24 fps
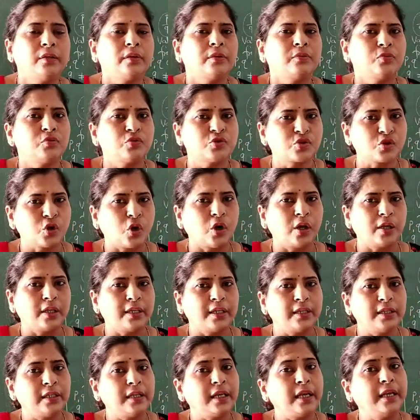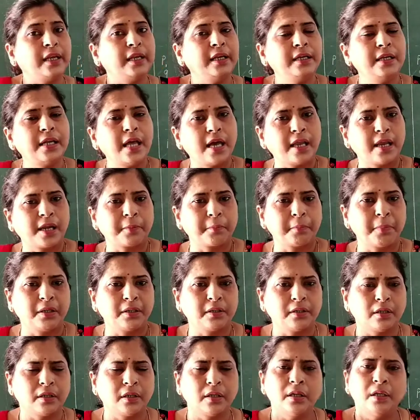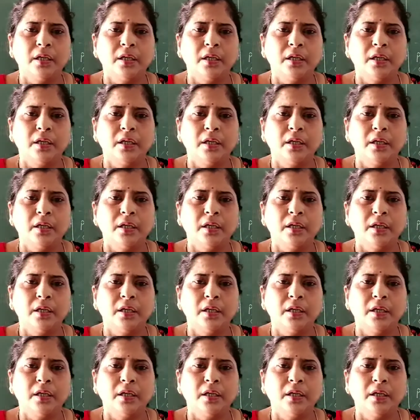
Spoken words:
to solve in indirect method.